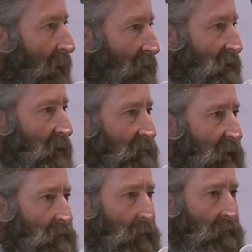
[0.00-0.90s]
And this
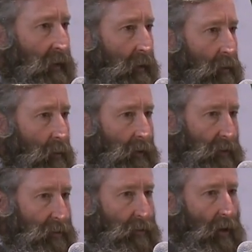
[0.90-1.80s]
investment vehicle
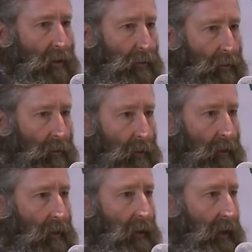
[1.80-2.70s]
is structured